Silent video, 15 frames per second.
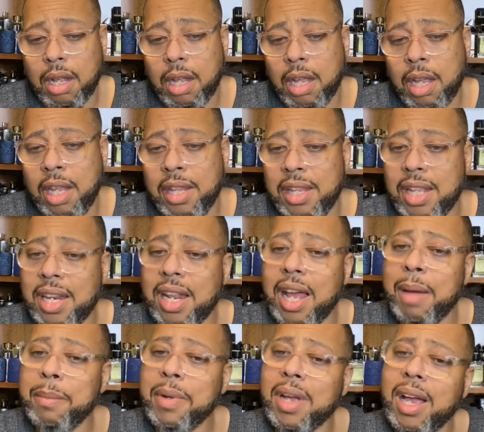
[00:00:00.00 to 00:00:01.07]
And then
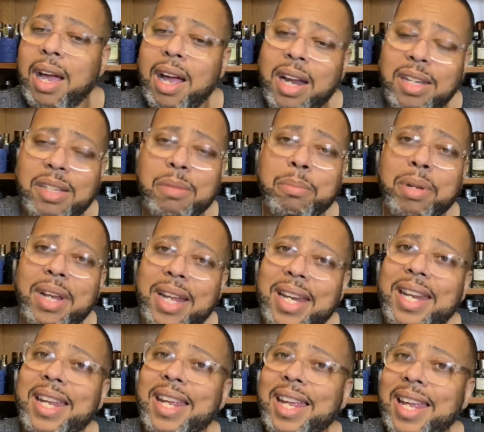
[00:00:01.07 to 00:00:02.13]
I'm
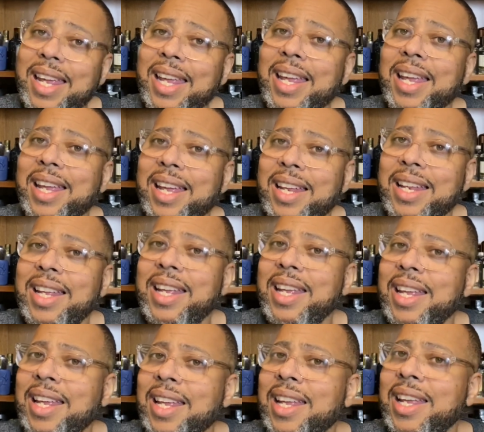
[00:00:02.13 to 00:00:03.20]
contemplating
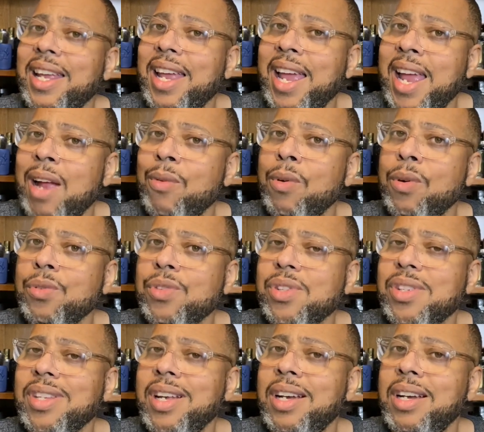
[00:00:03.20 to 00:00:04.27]

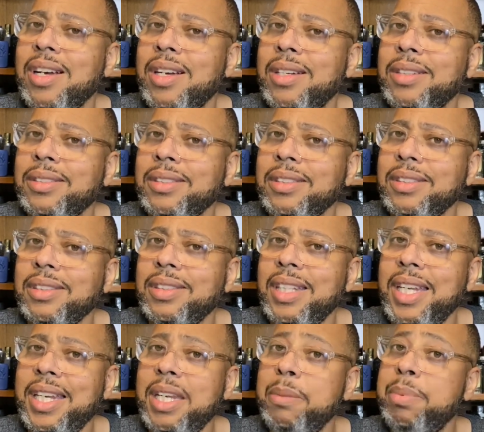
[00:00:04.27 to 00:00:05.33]
Eros
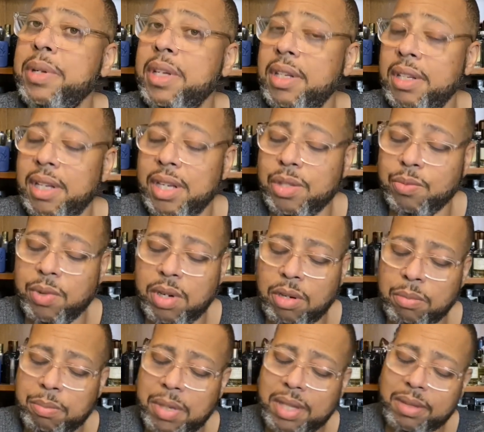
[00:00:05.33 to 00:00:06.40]
EDP as well.
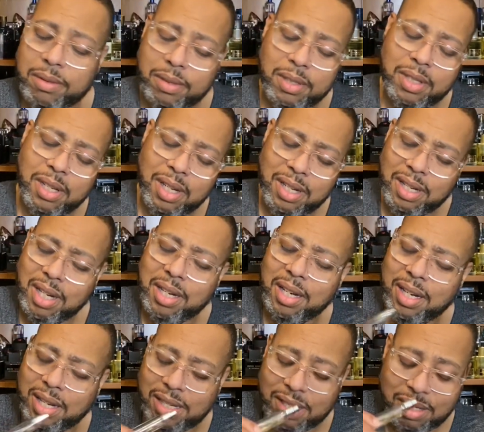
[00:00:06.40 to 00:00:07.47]
But
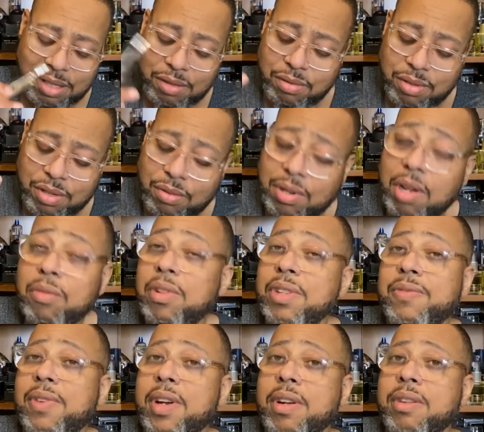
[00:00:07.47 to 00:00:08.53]
nonetheless, you know this
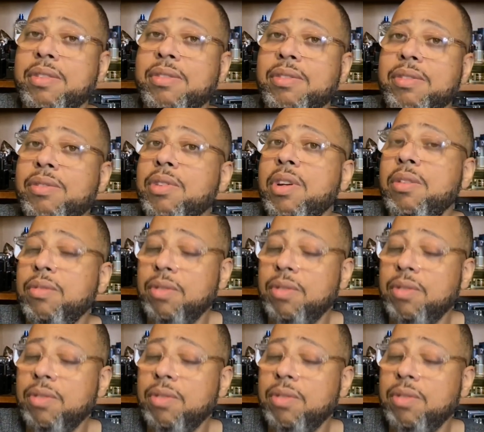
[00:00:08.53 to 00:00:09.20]
fragrance. You know.